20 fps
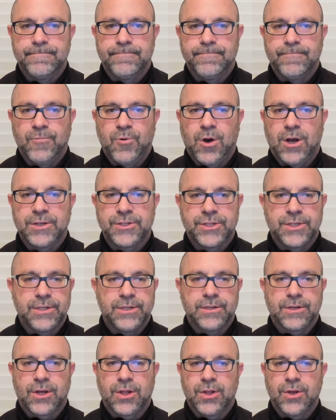
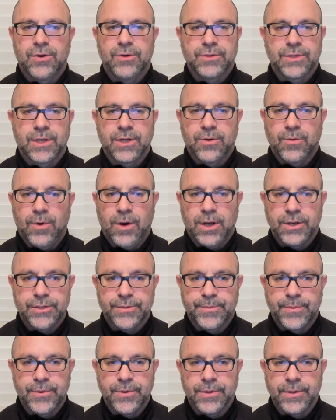washing clothes on a
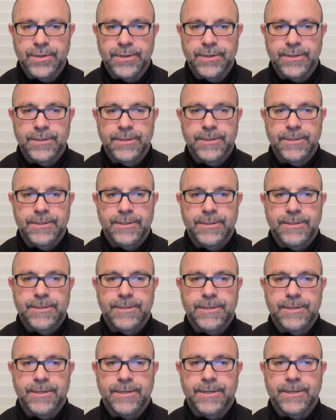washboard,
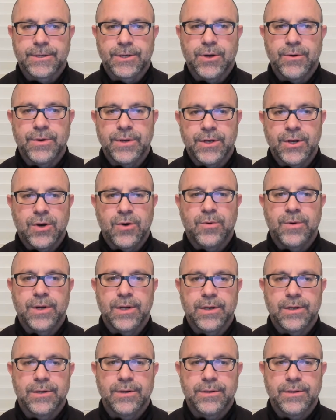going
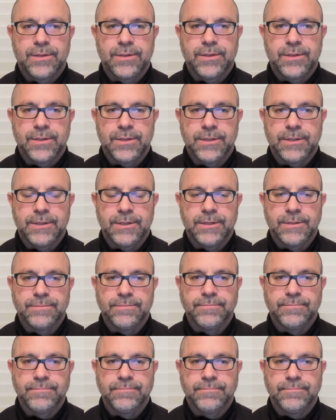nowhere,
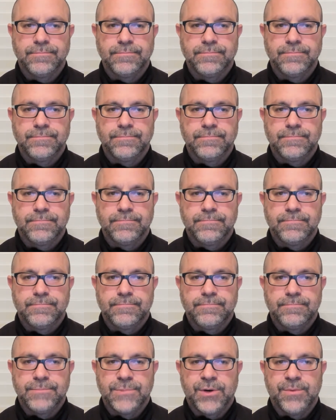no
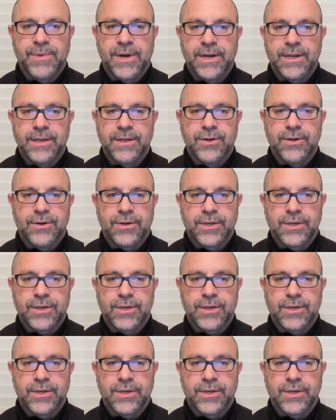money, no